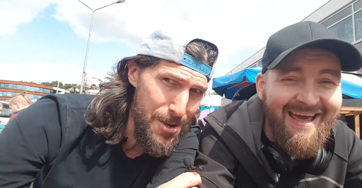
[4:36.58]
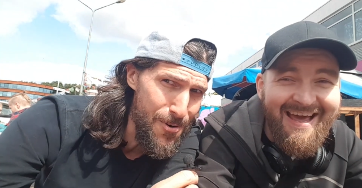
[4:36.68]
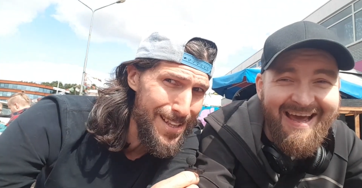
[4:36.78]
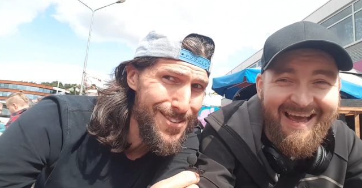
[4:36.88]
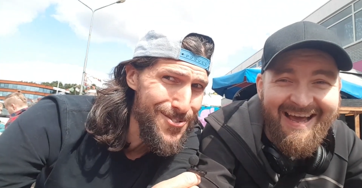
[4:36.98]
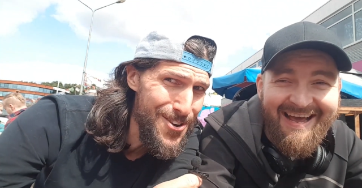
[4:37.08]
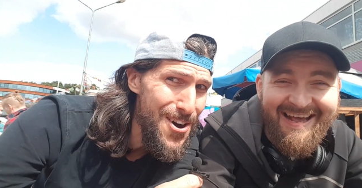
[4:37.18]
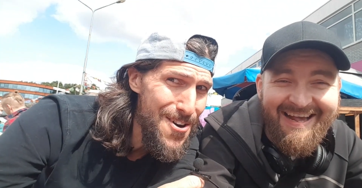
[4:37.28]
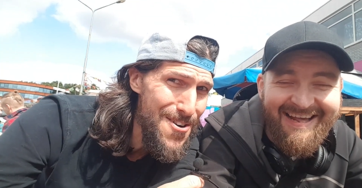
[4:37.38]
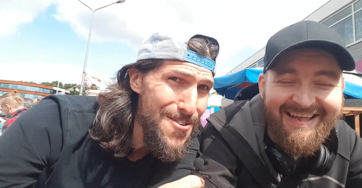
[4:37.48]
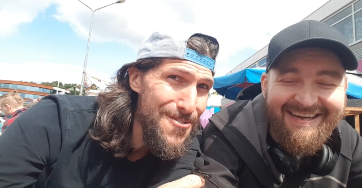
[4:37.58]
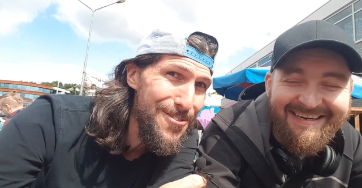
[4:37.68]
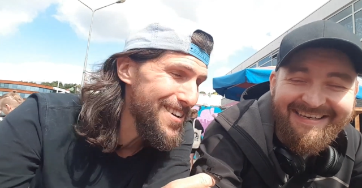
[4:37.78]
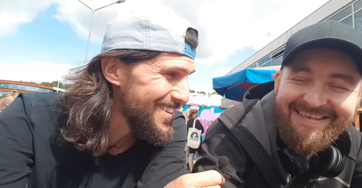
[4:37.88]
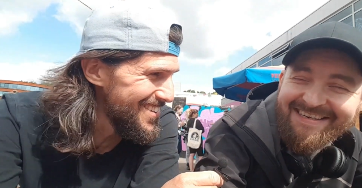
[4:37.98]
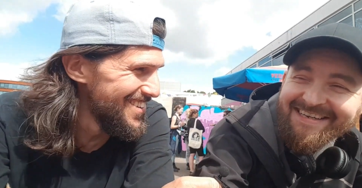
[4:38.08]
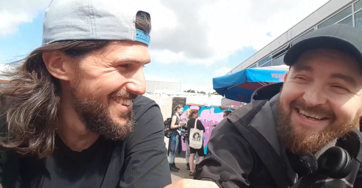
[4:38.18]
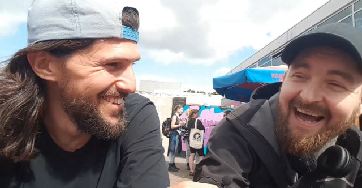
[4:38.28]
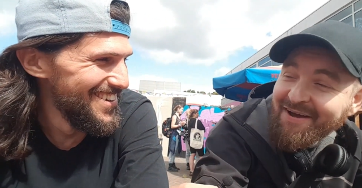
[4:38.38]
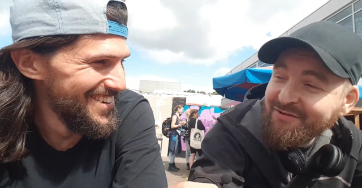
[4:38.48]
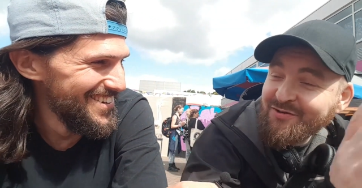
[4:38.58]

Speaker 1: We want to know. I haven't